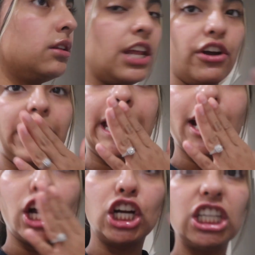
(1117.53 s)
They're
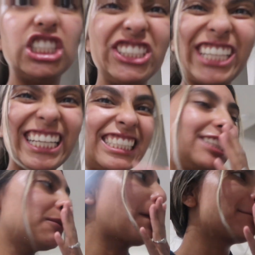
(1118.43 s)
here. Jeez.
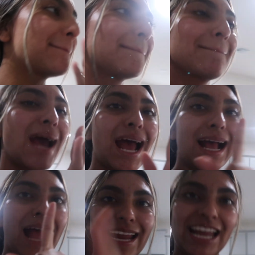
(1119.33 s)

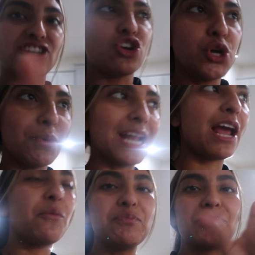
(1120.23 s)
I can't show you right now.